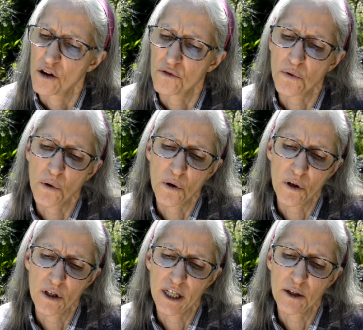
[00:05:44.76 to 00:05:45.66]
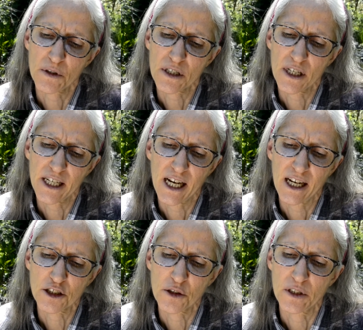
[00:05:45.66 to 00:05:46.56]
it was a
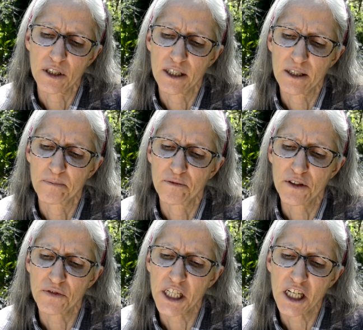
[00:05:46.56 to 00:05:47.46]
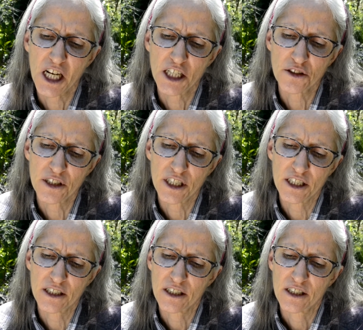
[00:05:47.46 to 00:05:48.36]
actual
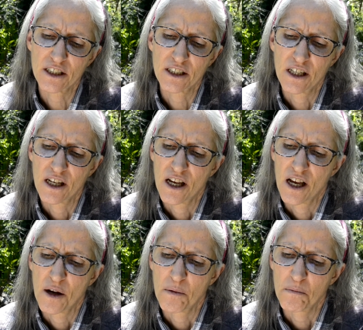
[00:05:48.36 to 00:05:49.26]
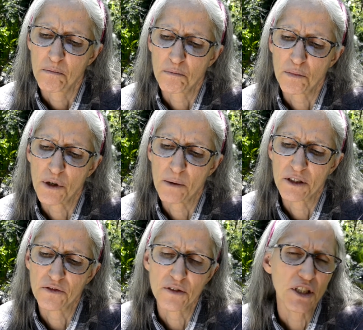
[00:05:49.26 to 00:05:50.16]
1,500, probably
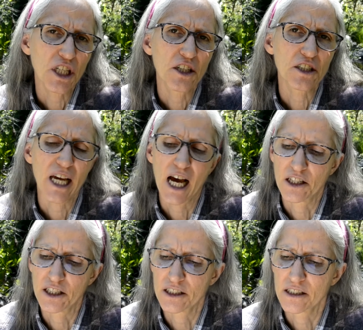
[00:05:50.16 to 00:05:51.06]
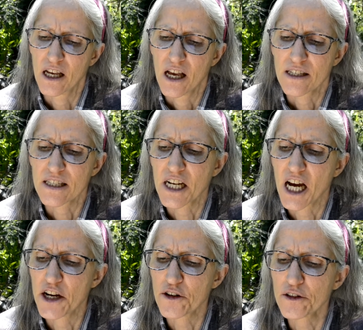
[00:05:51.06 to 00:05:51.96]
1,500 gallon
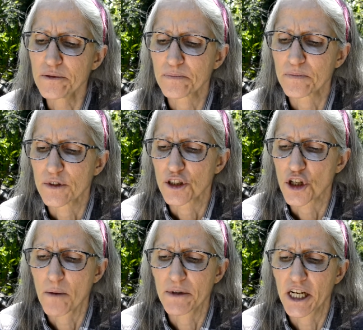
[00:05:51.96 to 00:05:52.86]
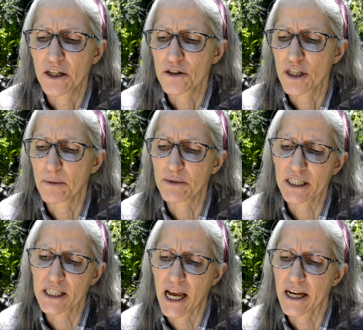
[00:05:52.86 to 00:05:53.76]
Snyder Dominator septic
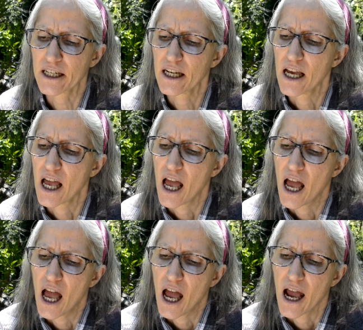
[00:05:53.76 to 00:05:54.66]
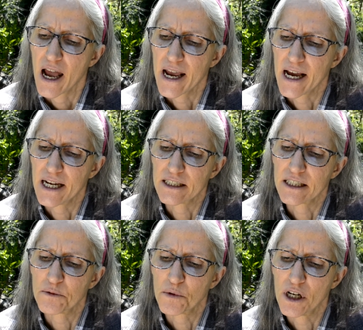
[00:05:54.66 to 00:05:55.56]
tank. And
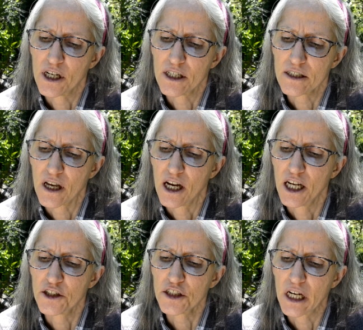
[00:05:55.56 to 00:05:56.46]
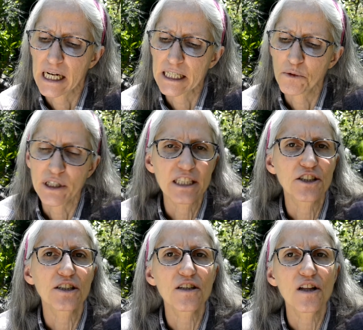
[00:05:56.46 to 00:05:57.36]
it was 191
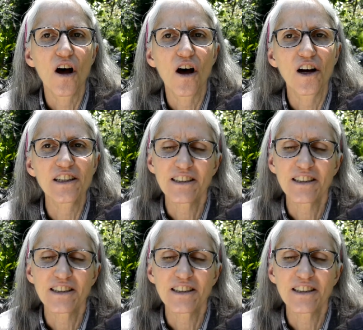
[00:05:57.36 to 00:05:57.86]
inches long,